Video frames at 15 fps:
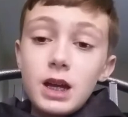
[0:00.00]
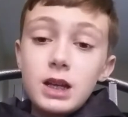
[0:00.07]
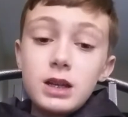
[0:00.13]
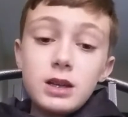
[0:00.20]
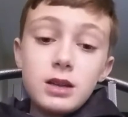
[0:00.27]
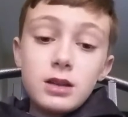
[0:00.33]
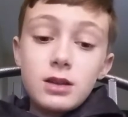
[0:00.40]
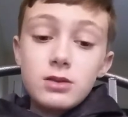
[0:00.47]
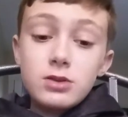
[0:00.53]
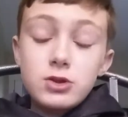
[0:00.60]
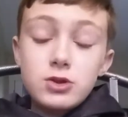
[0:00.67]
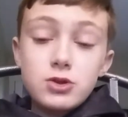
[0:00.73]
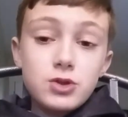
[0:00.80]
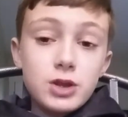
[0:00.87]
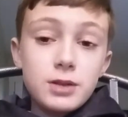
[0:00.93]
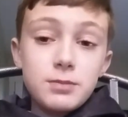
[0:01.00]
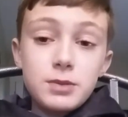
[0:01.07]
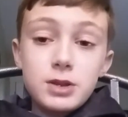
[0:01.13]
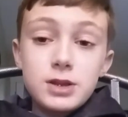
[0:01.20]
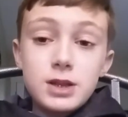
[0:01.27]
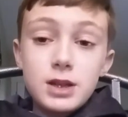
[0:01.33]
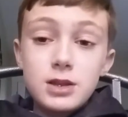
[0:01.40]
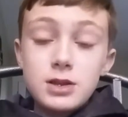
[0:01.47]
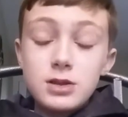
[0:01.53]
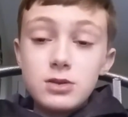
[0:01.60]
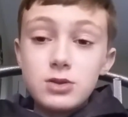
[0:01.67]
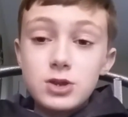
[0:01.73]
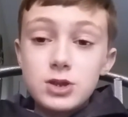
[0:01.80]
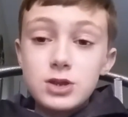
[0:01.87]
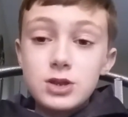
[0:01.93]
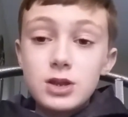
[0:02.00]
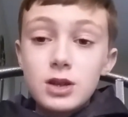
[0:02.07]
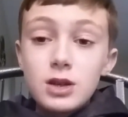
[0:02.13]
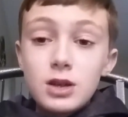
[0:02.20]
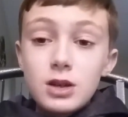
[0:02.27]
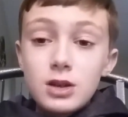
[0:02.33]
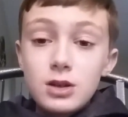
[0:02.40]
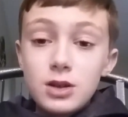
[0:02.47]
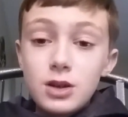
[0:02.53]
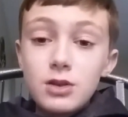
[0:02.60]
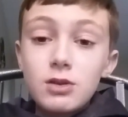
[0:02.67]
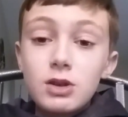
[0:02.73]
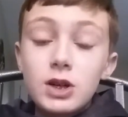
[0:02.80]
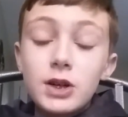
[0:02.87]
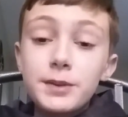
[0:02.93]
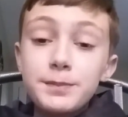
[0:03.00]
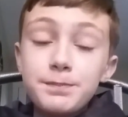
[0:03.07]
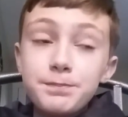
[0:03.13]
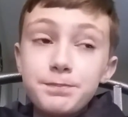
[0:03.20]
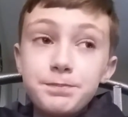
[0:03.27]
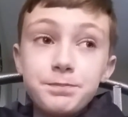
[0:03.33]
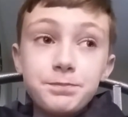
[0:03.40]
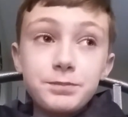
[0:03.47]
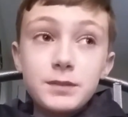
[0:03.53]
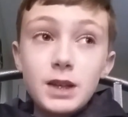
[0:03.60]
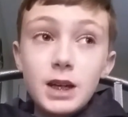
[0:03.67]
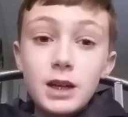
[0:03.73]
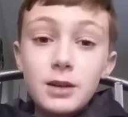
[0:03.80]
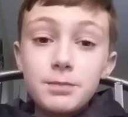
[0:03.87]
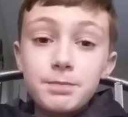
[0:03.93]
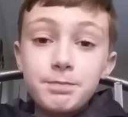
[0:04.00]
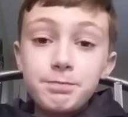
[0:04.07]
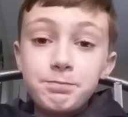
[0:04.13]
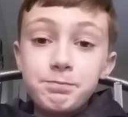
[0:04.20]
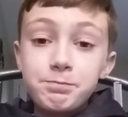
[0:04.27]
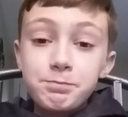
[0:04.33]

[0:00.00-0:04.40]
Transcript: any of the string burns get to you. Just go on and